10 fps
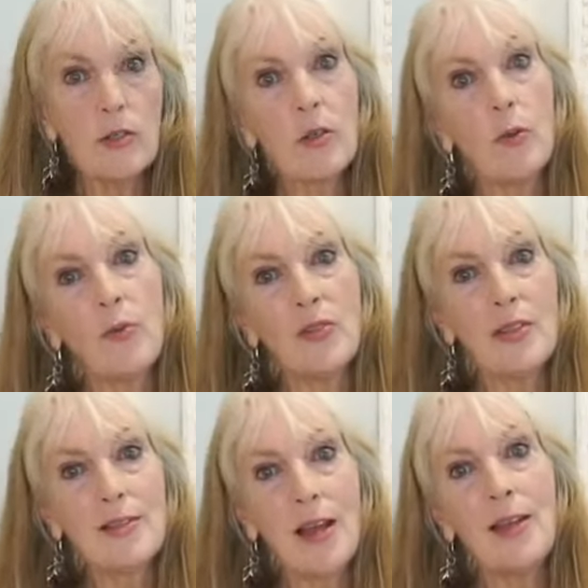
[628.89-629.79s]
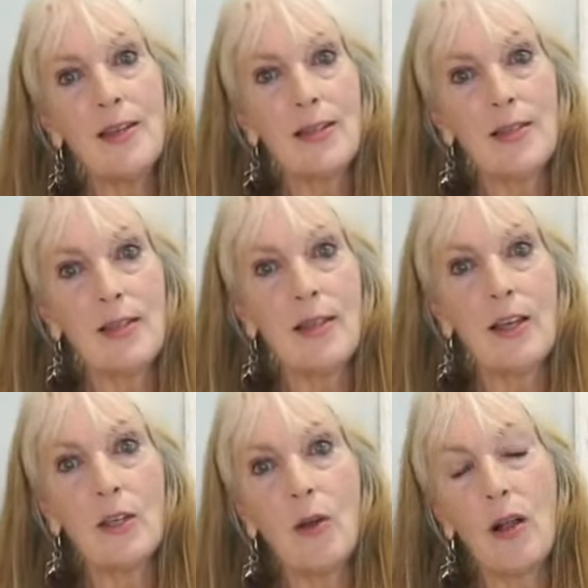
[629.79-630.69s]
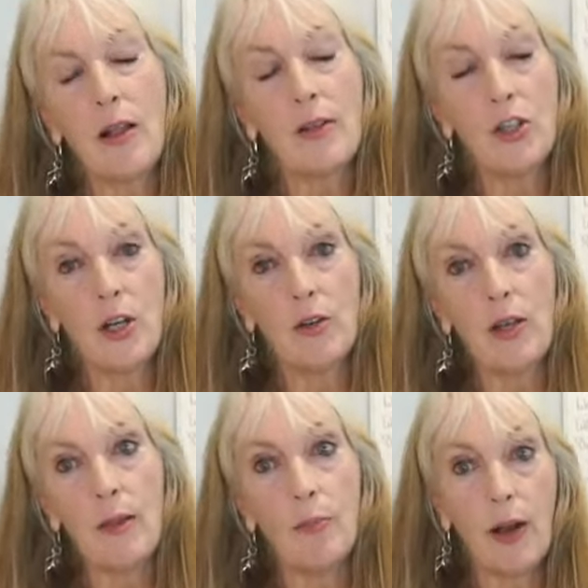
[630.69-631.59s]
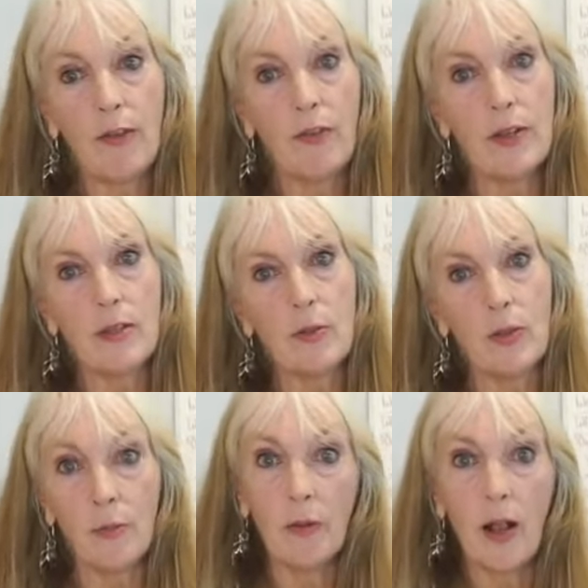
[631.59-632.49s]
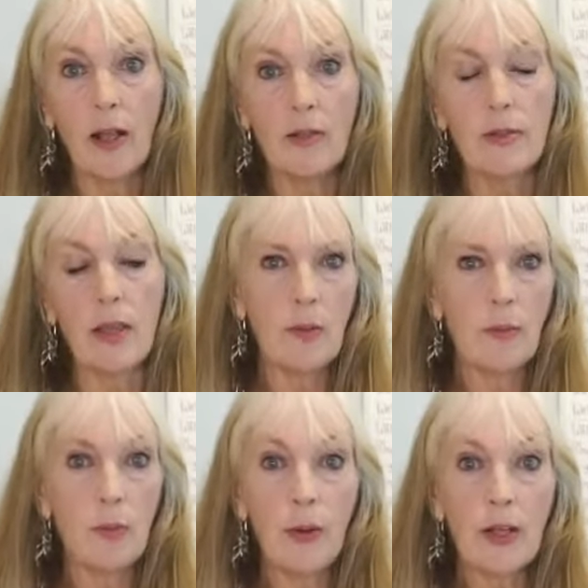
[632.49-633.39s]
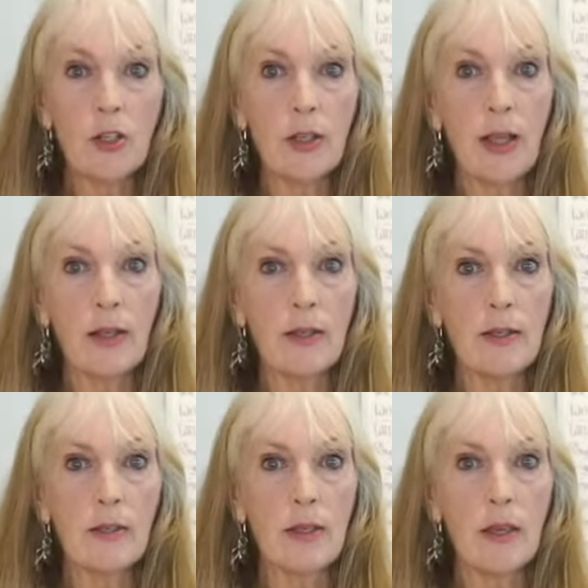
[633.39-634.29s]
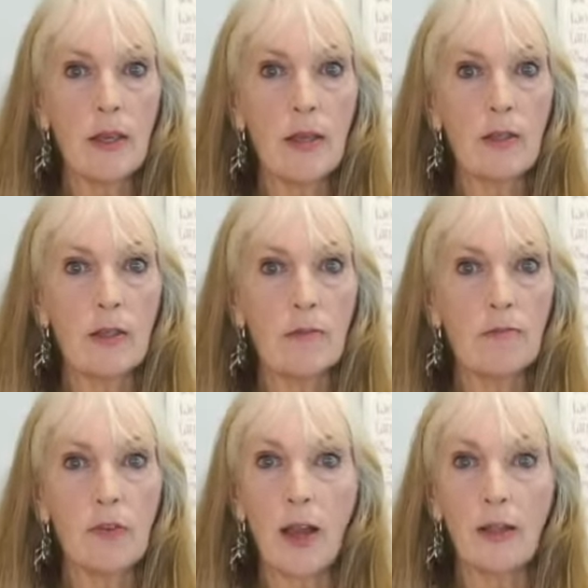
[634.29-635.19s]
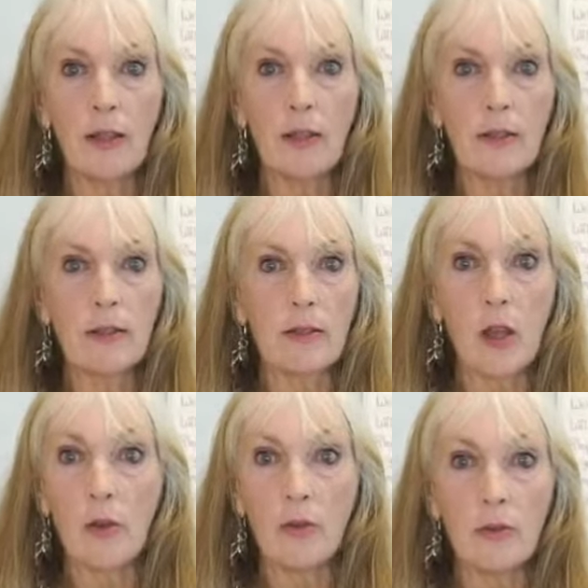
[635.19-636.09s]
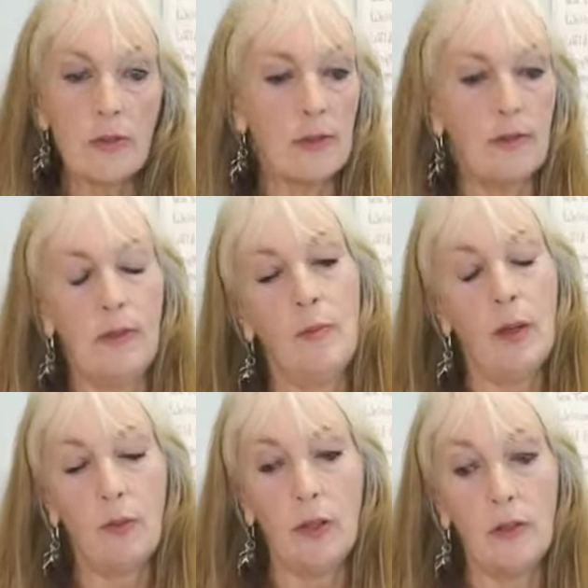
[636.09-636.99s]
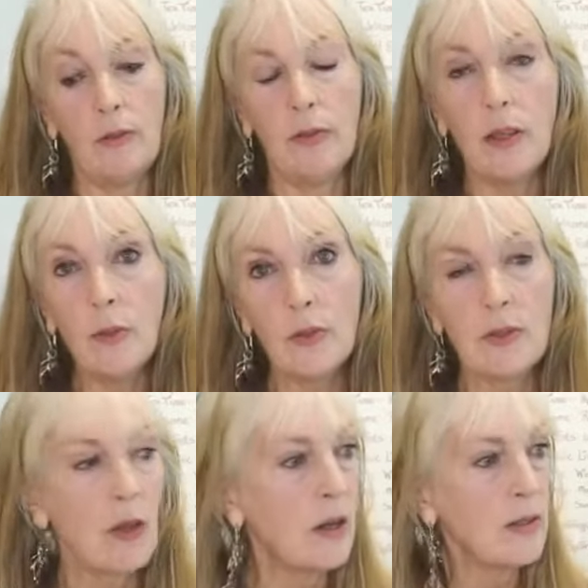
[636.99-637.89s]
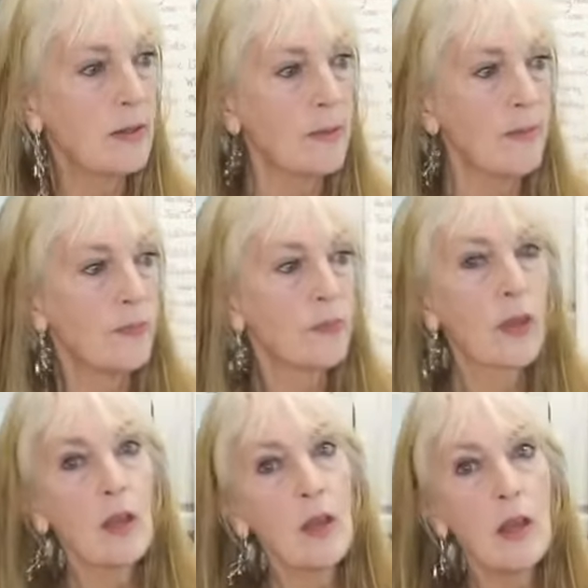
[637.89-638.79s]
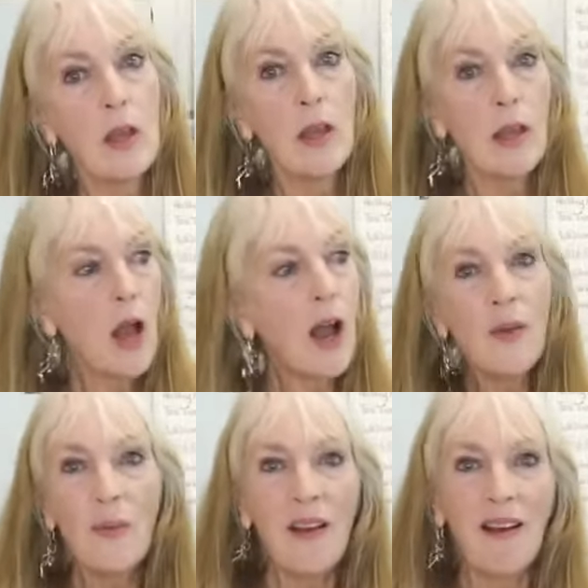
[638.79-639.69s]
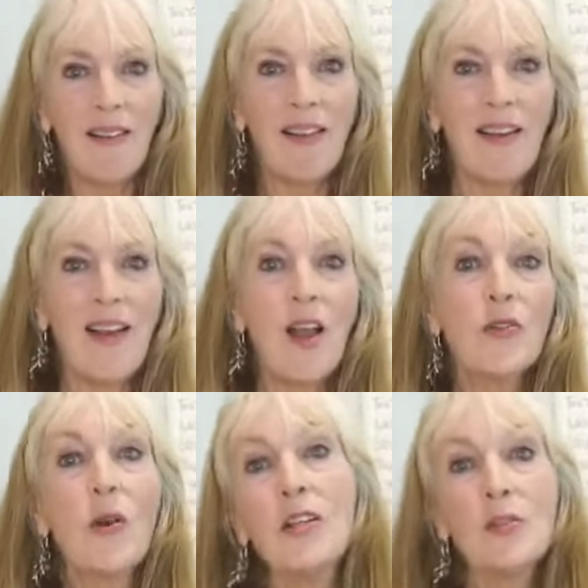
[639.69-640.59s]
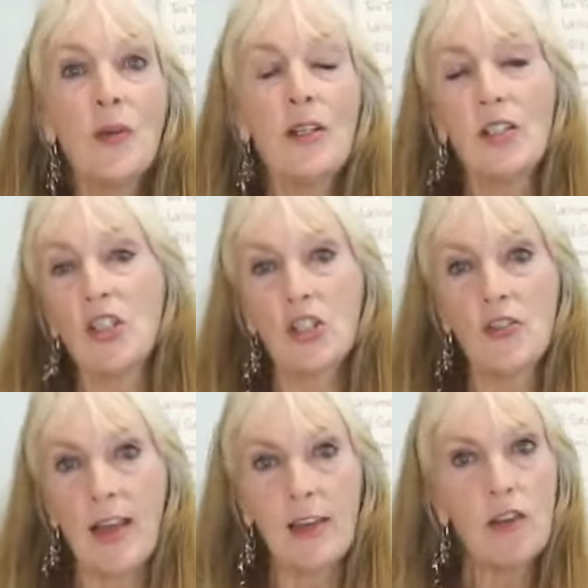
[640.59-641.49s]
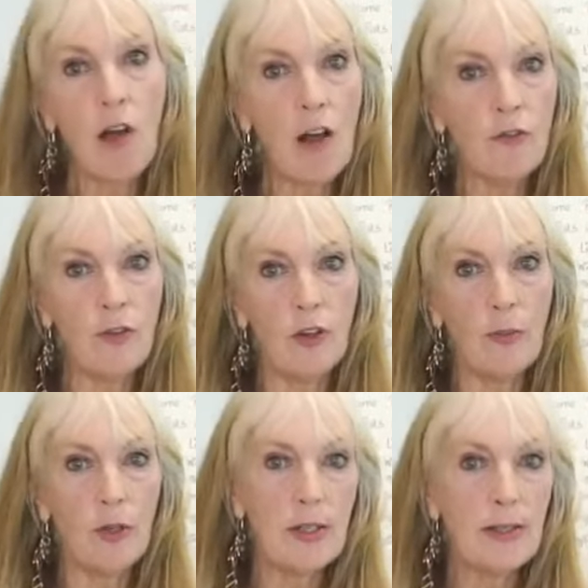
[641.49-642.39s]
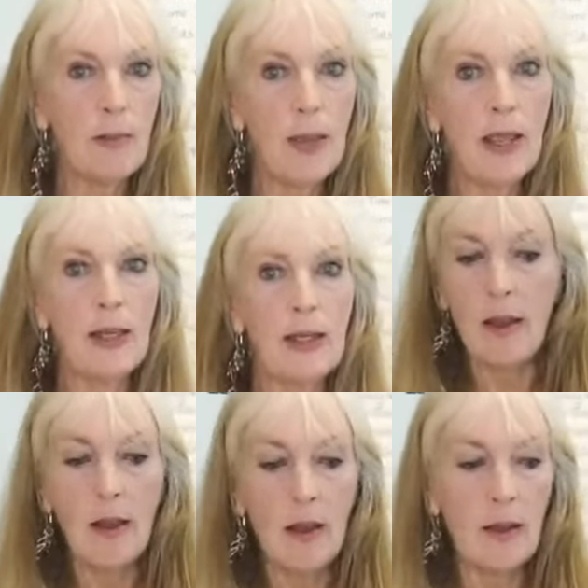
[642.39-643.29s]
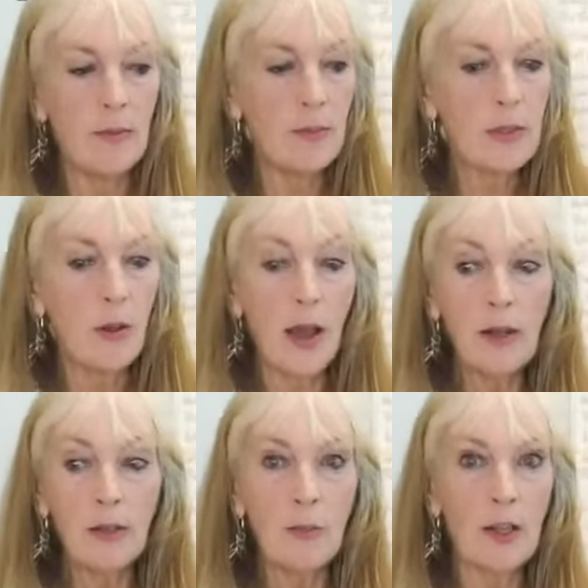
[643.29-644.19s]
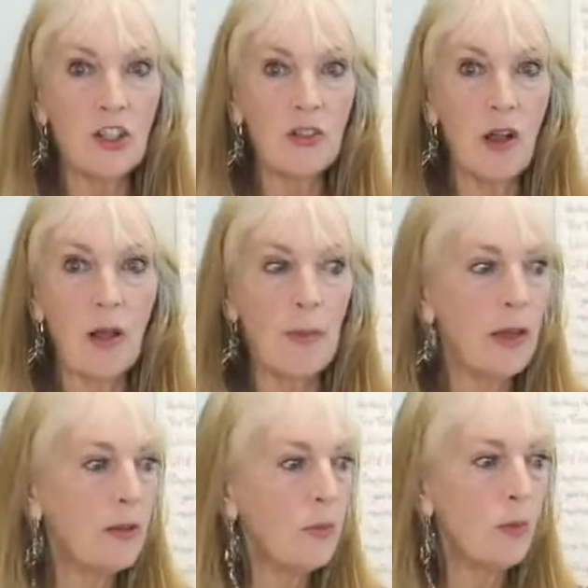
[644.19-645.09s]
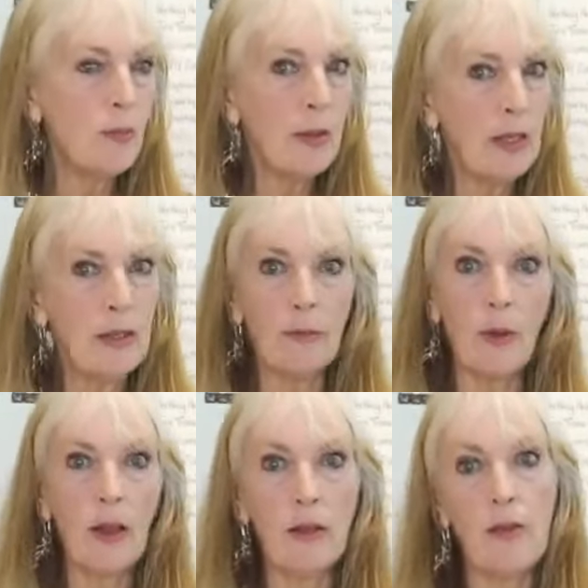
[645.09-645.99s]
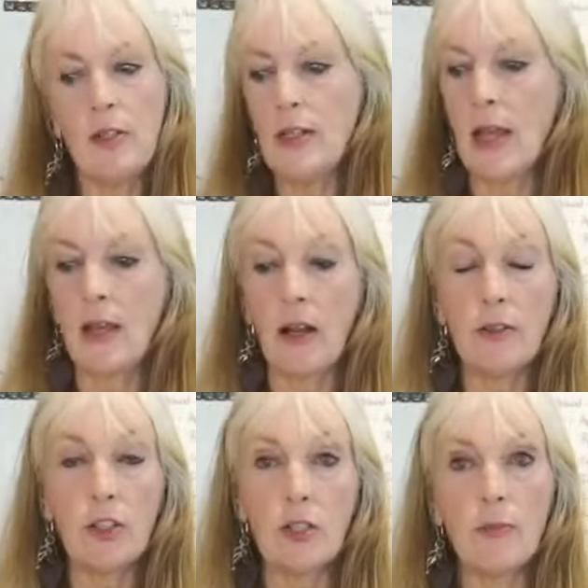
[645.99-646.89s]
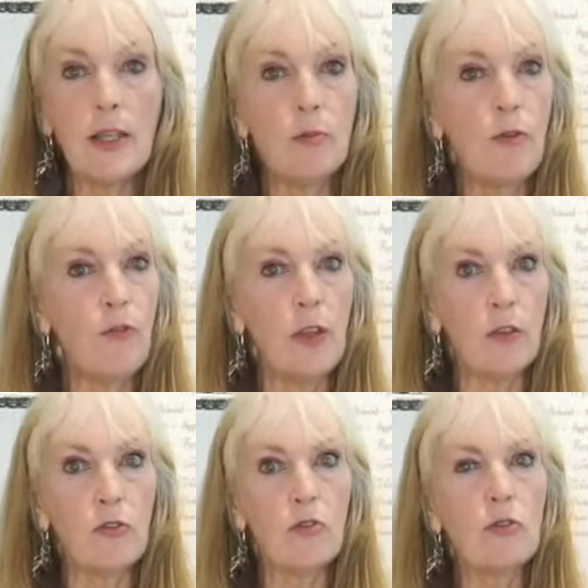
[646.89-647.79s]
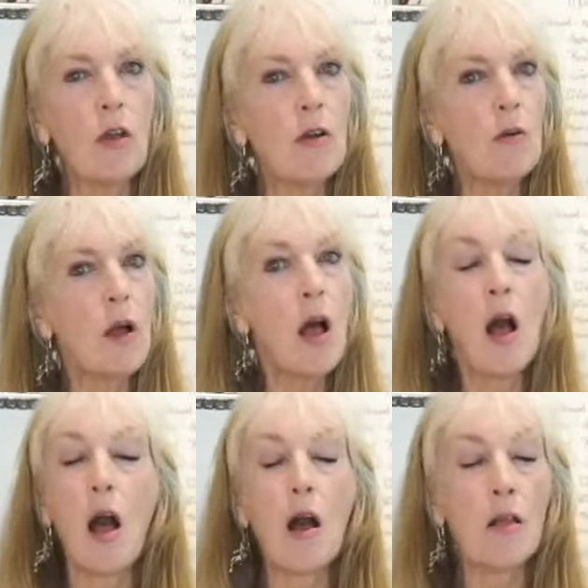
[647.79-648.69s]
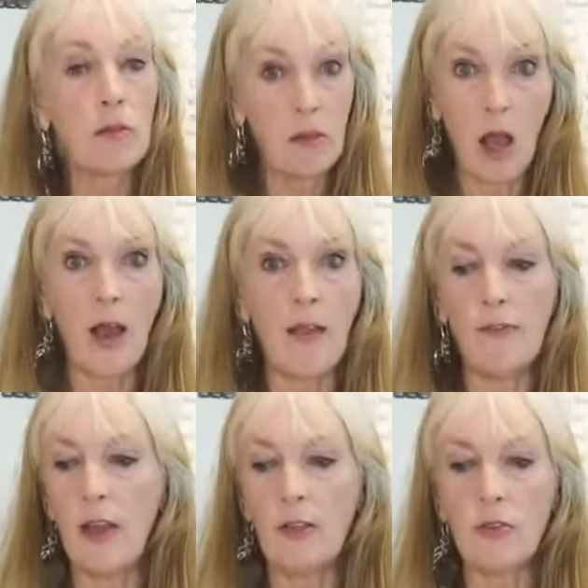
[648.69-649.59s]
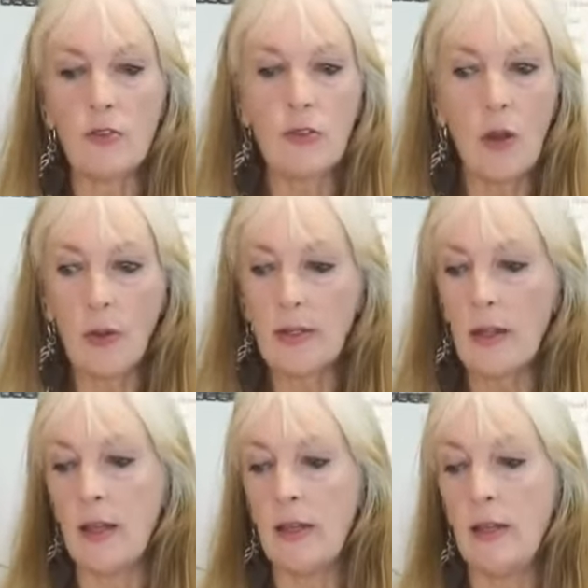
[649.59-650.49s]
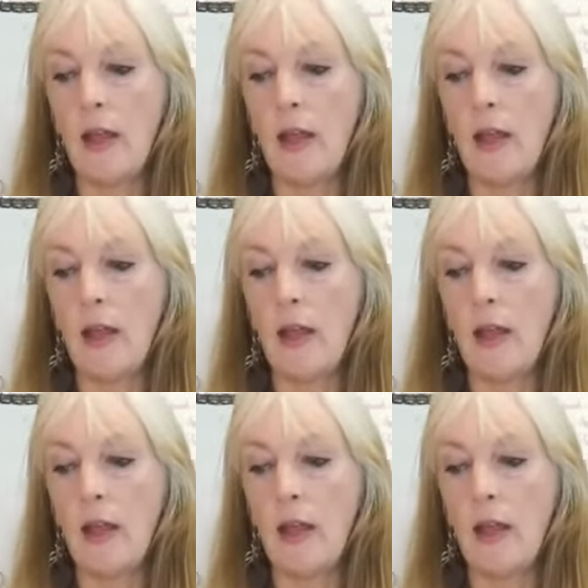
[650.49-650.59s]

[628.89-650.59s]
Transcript: So it was exciting to see that you all shared a breakfast with morels and branch lettuce and violet scones and oh my word, I it was awesome. Show a picture of that later, aren't you? I will. So I just wanted to just thank you all for participating. Um, so I don't know about you all, but we've been eating wild every day, and it just makes me feel so alive and so excited.